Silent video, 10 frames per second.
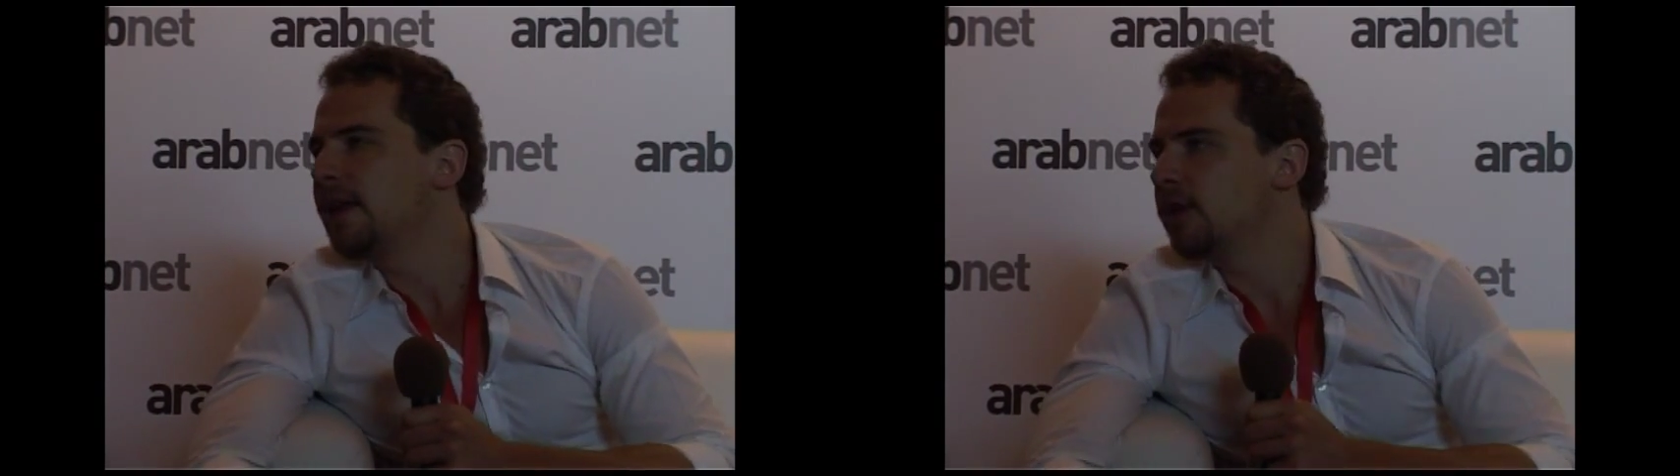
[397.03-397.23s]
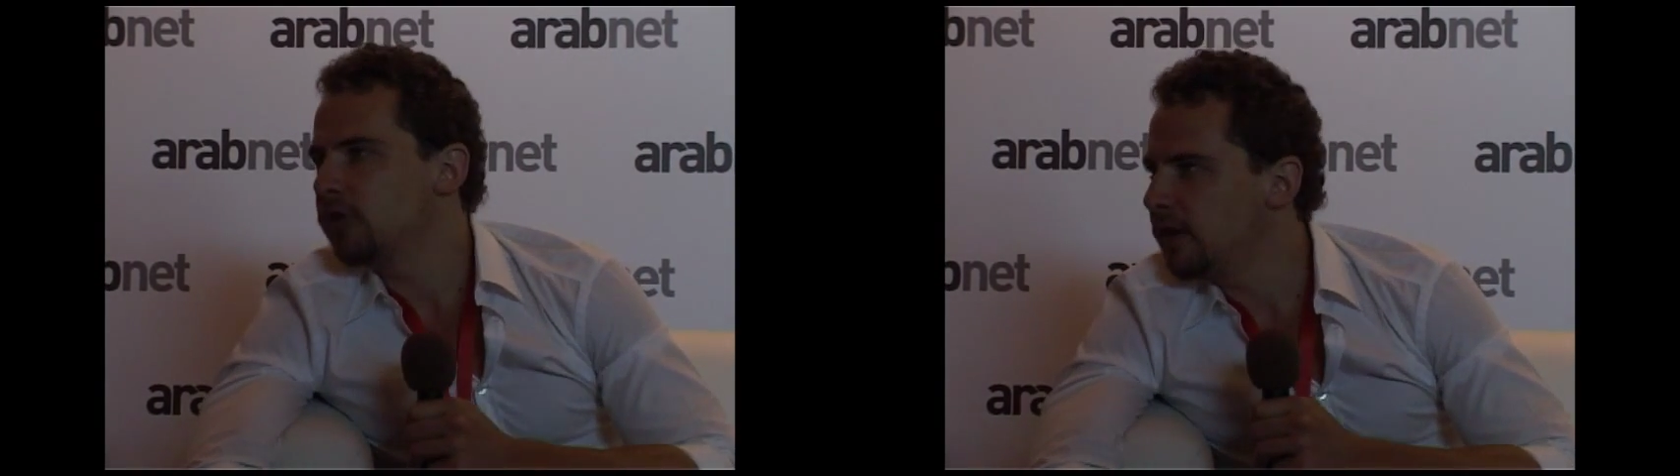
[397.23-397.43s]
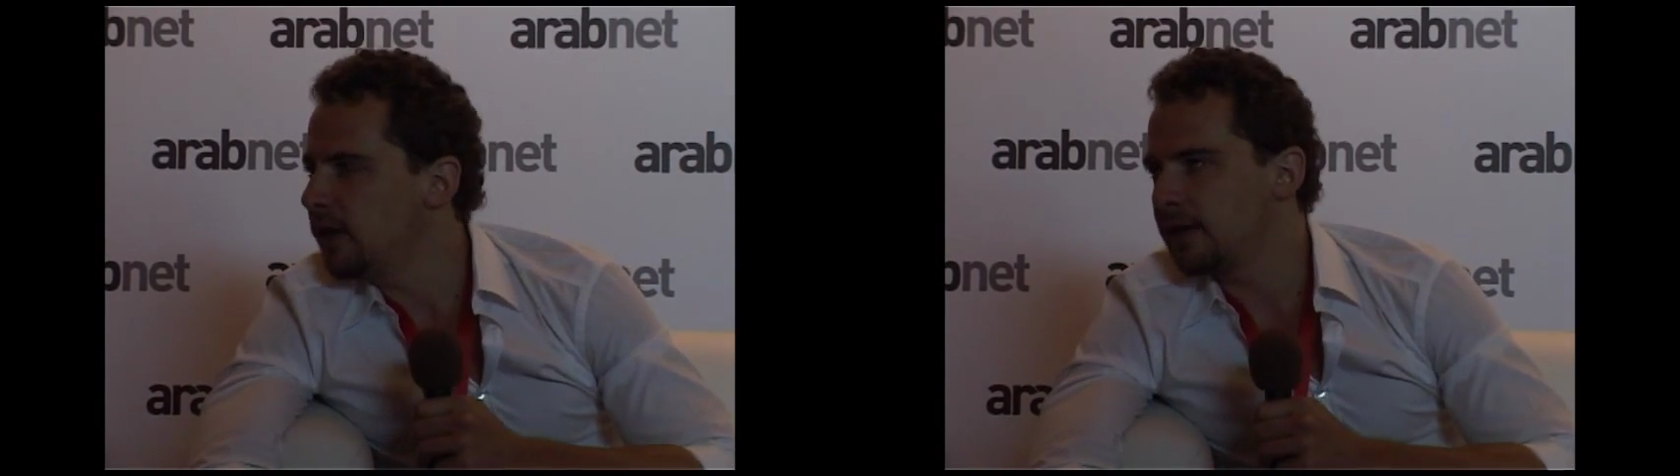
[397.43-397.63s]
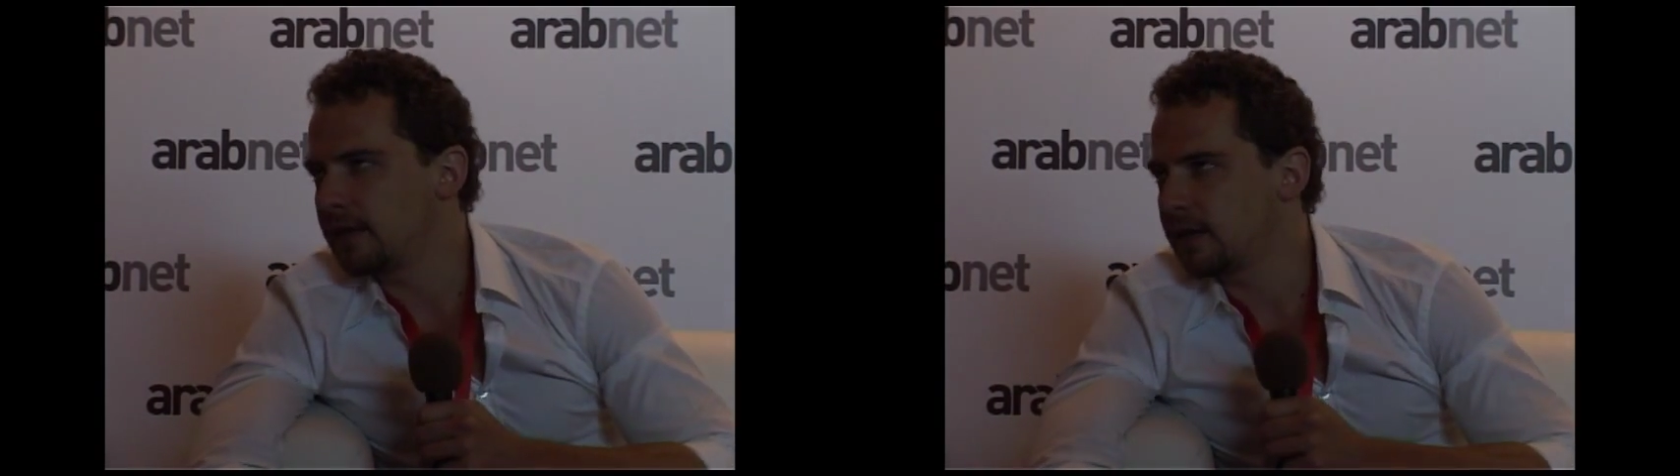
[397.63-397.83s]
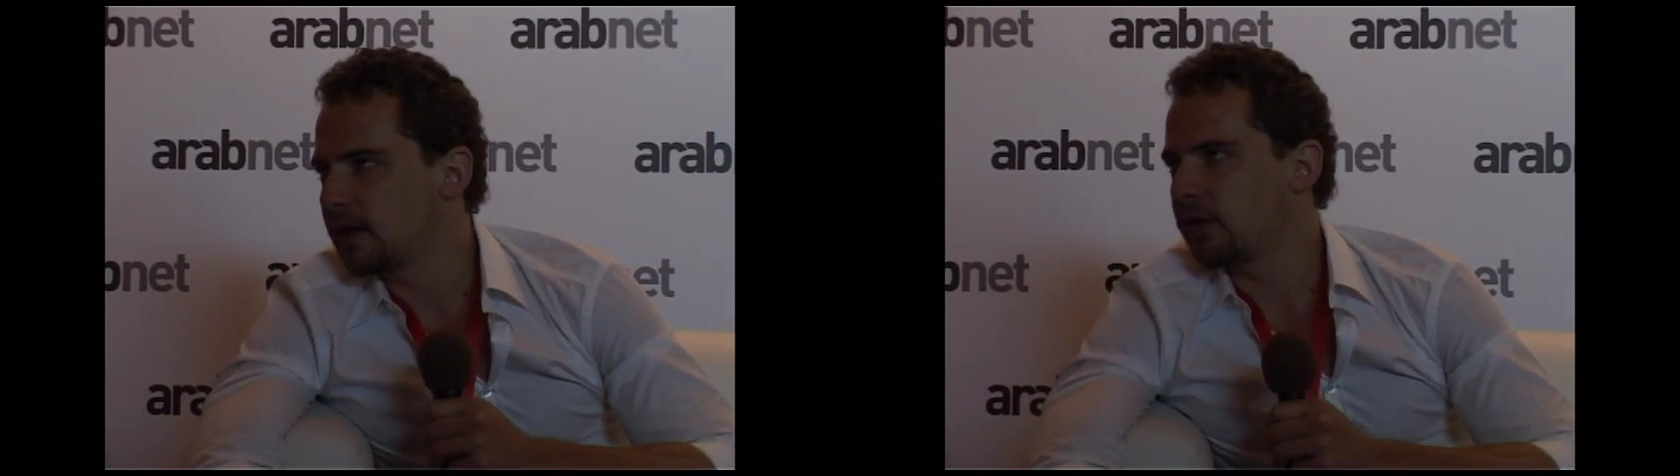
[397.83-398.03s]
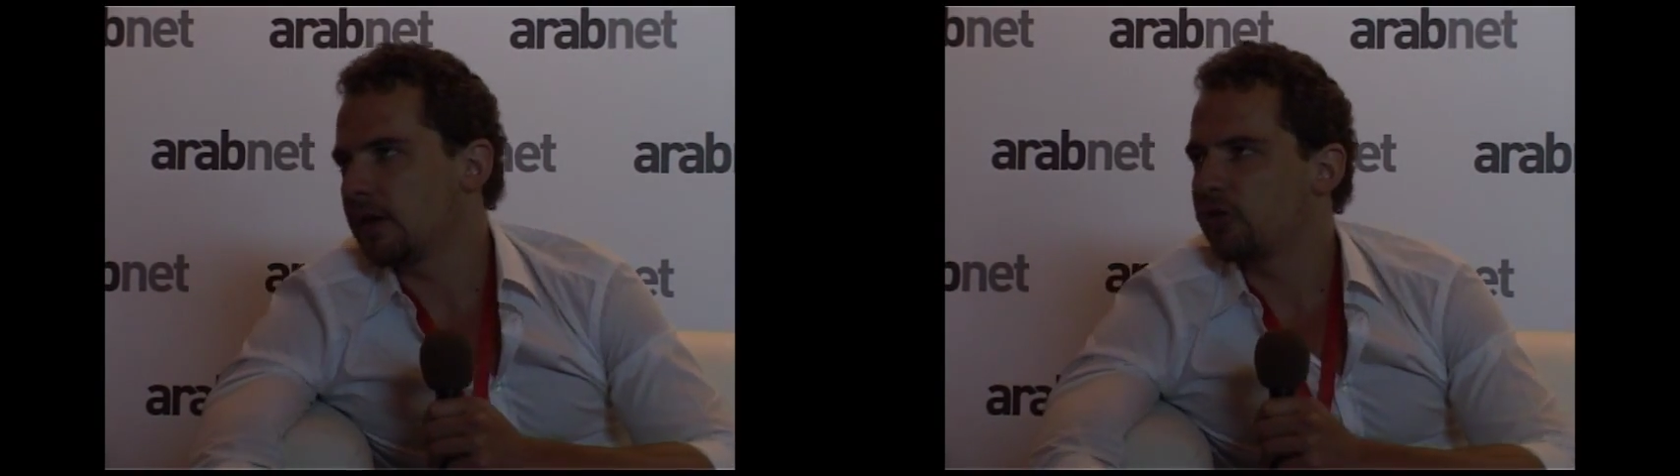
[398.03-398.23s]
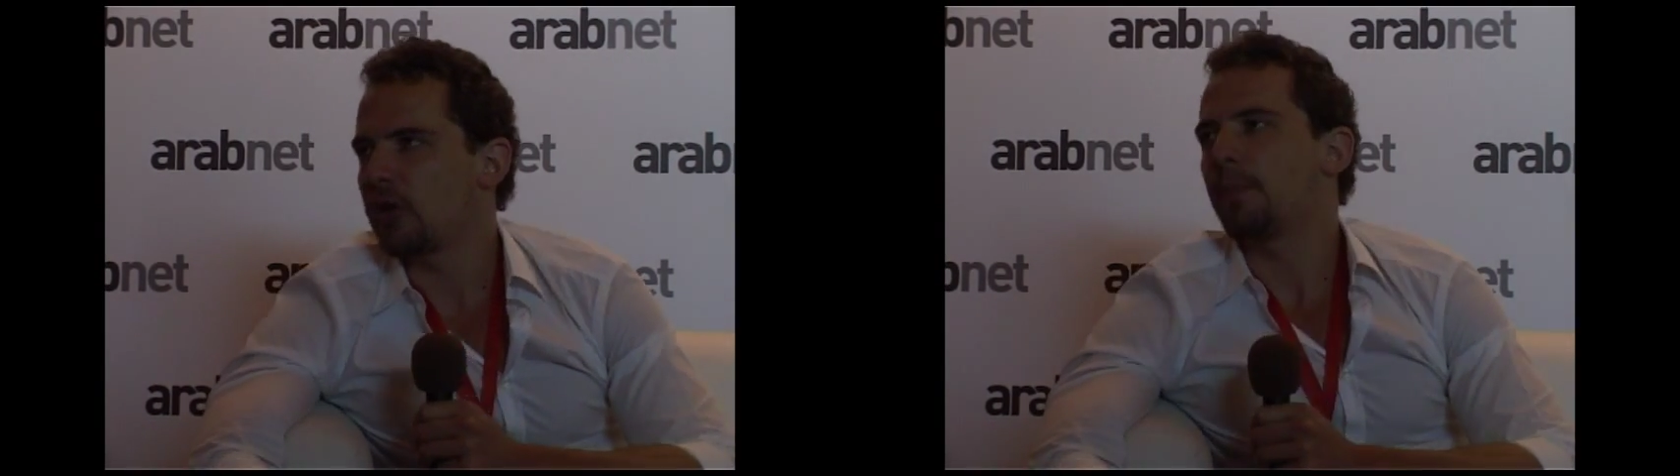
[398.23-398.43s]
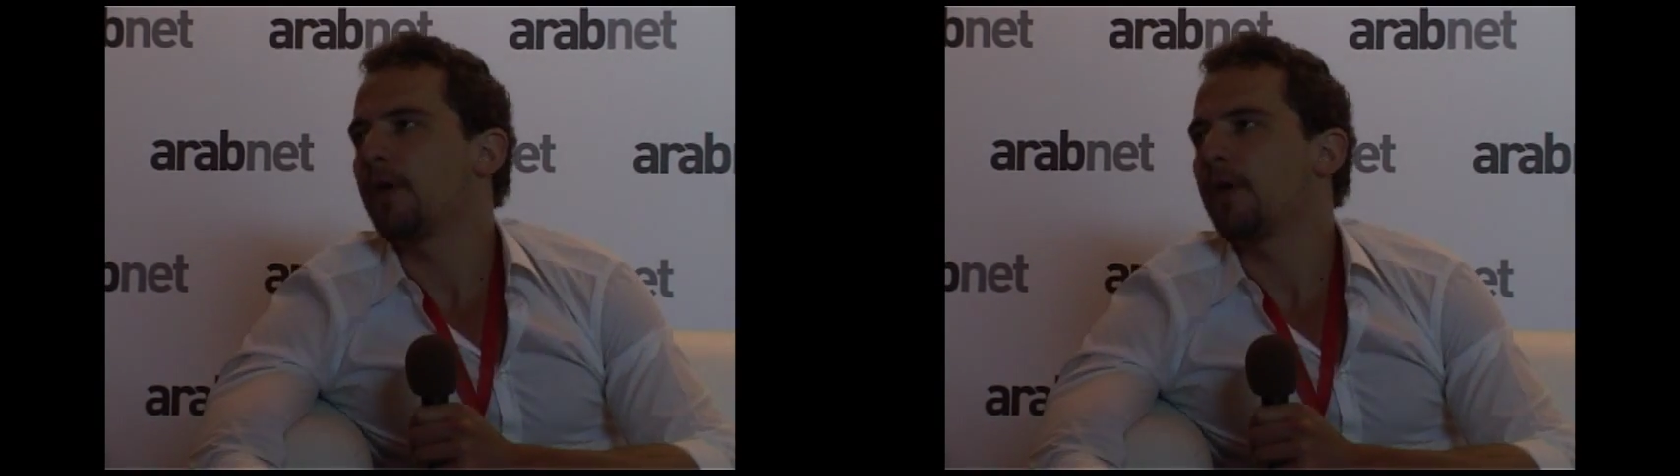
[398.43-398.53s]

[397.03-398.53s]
million uniques that's going to